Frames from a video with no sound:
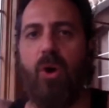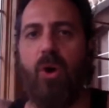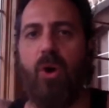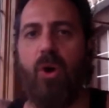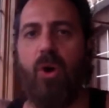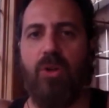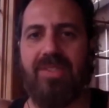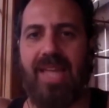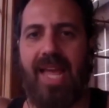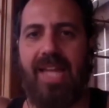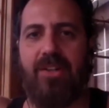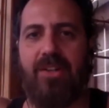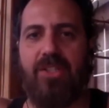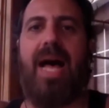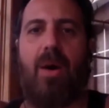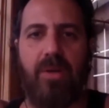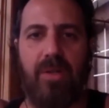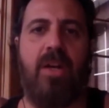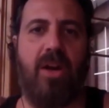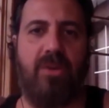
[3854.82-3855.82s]
standards
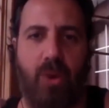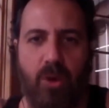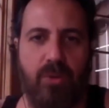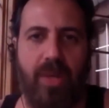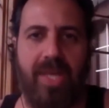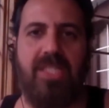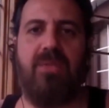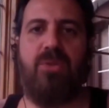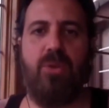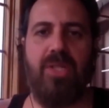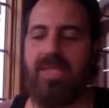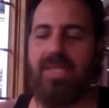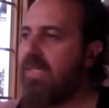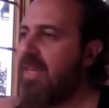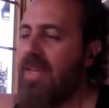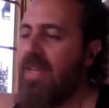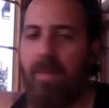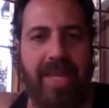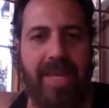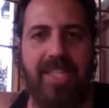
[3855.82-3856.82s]
of power
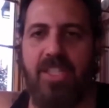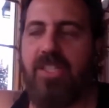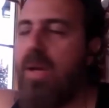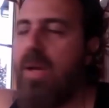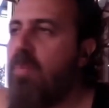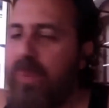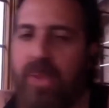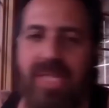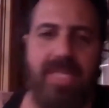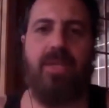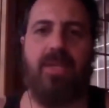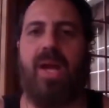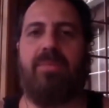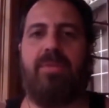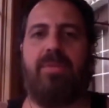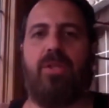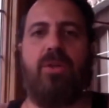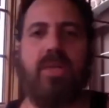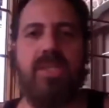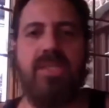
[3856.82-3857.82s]
and old ways of
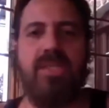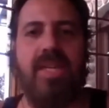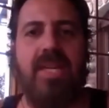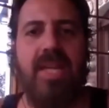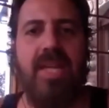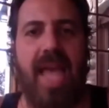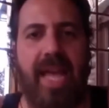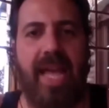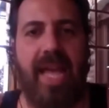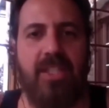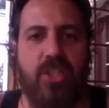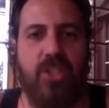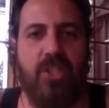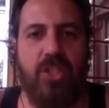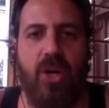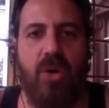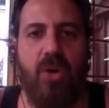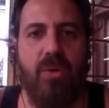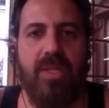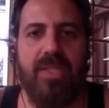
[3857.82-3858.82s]
doing things. May it
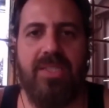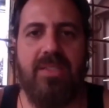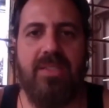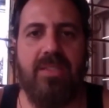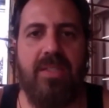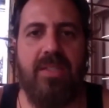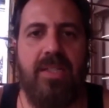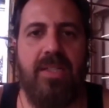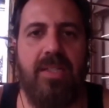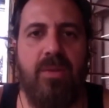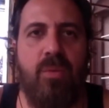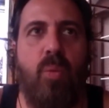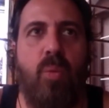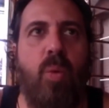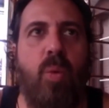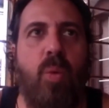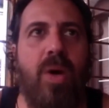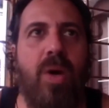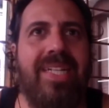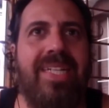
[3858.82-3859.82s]
just completely
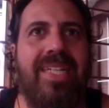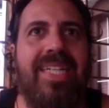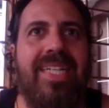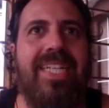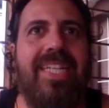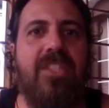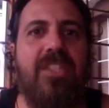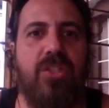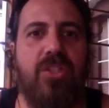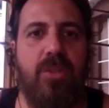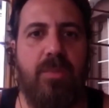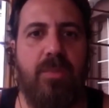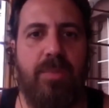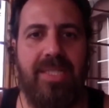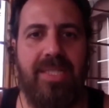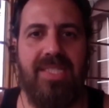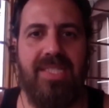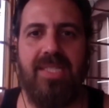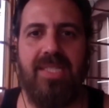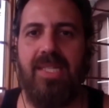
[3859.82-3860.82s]
wipe through us
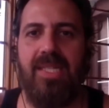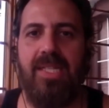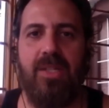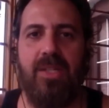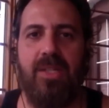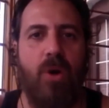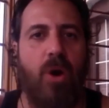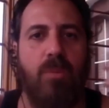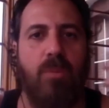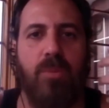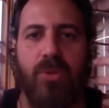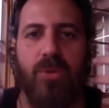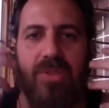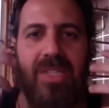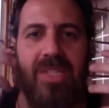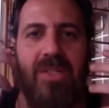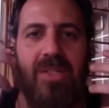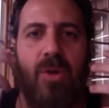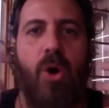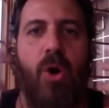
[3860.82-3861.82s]
and show us
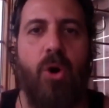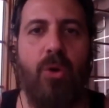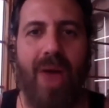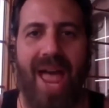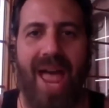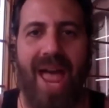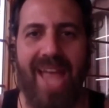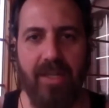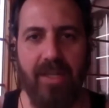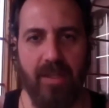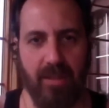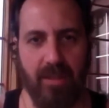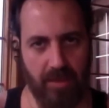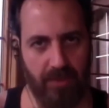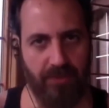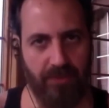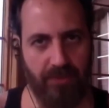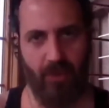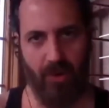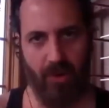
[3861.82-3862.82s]
what needs to
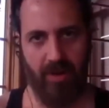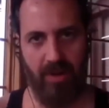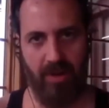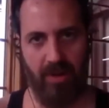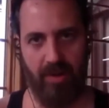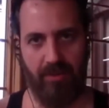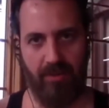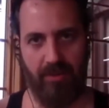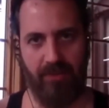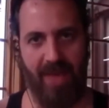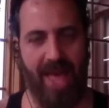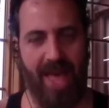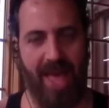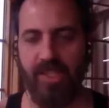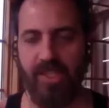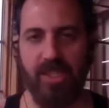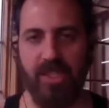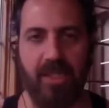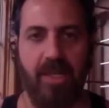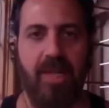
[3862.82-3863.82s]
be seen, almost in
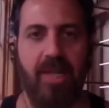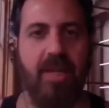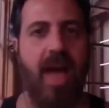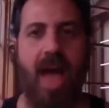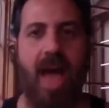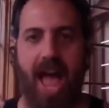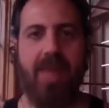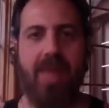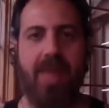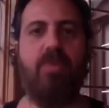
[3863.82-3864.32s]
oracular